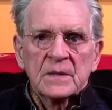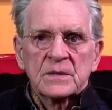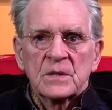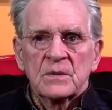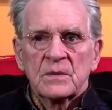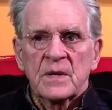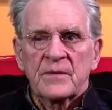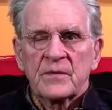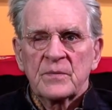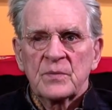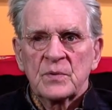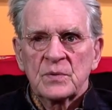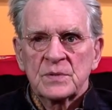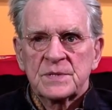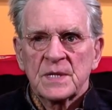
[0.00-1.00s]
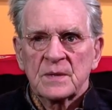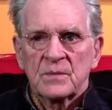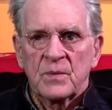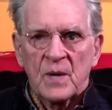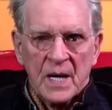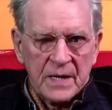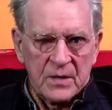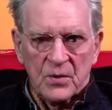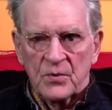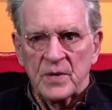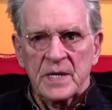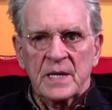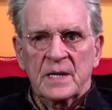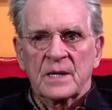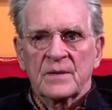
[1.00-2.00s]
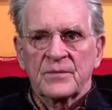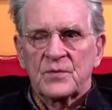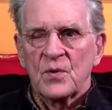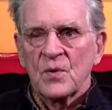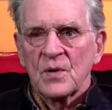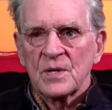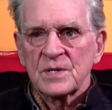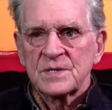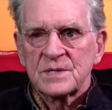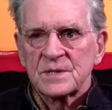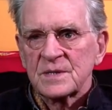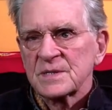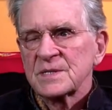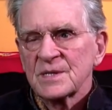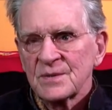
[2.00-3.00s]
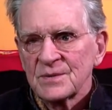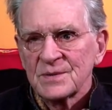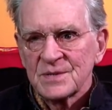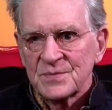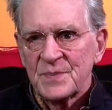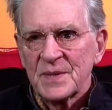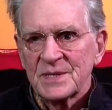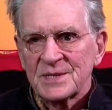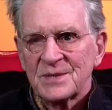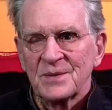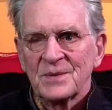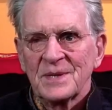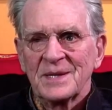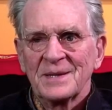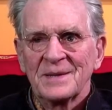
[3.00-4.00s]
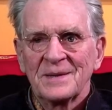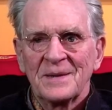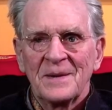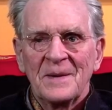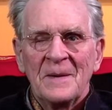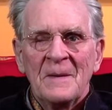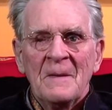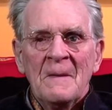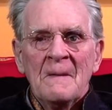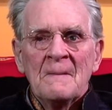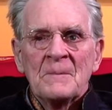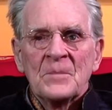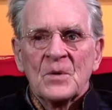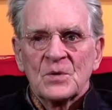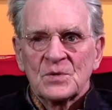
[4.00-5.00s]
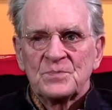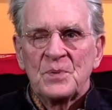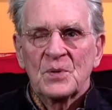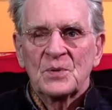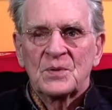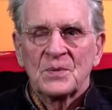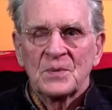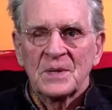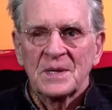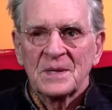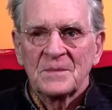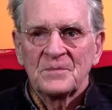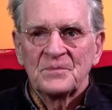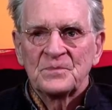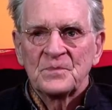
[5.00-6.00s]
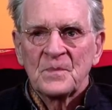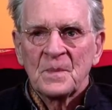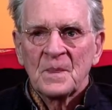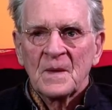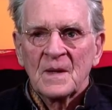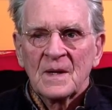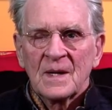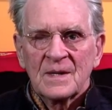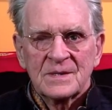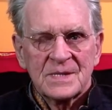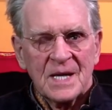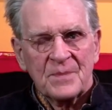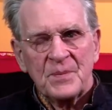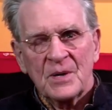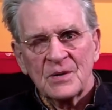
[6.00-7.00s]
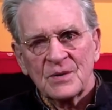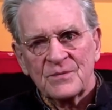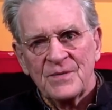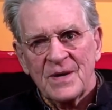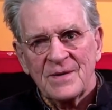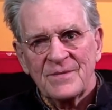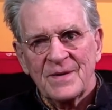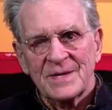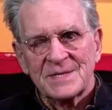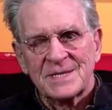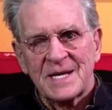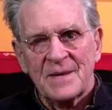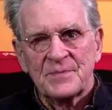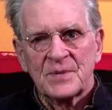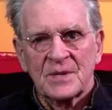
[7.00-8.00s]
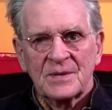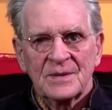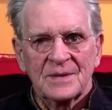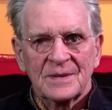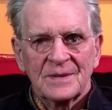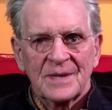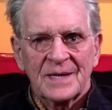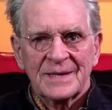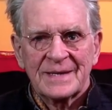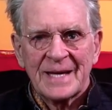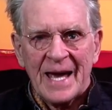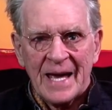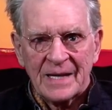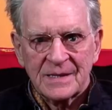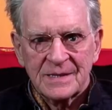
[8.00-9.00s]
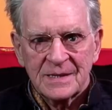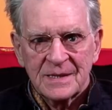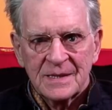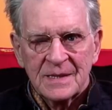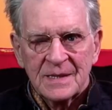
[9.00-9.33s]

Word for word: So Reverend Moon said, why, Korean, of course, because he only speaks Korean. Or spoke Korean, and Jack Paar looked very, very skeptical at that.